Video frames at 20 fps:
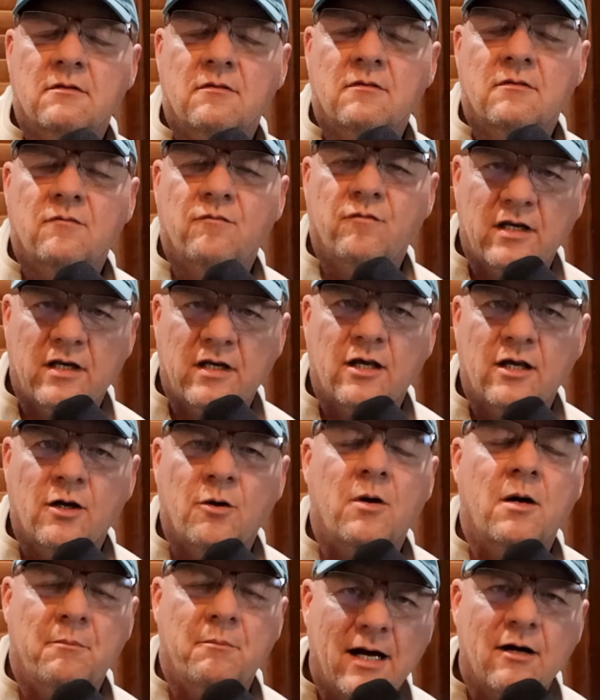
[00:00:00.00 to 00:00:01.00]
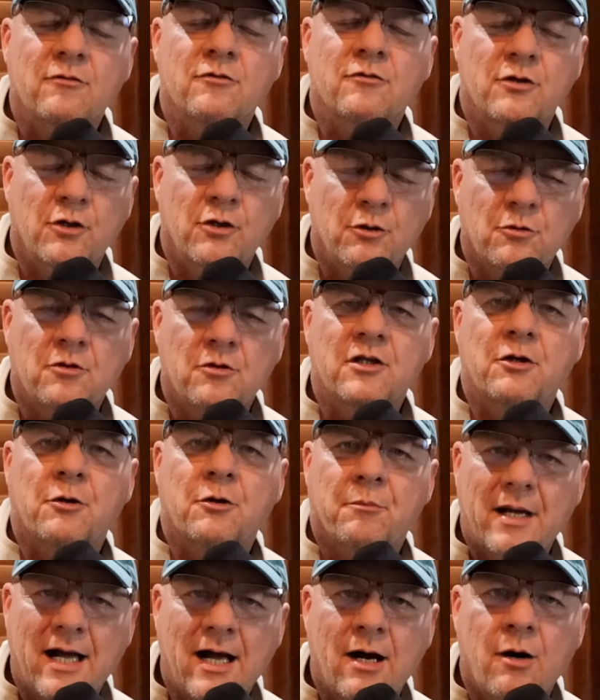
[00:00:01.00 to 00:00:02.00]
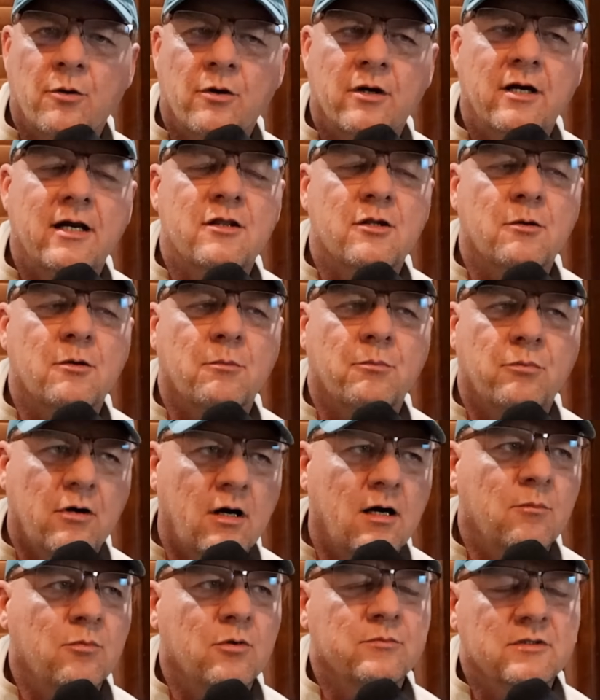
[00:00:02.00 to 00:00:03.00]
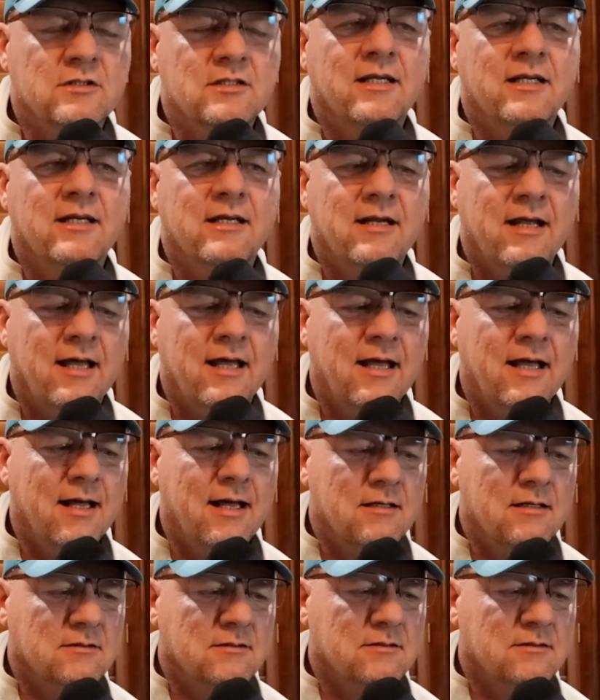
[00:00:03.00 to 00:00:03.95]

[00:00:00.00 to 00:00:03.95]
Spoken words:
video about nuclear power and the problems that it has.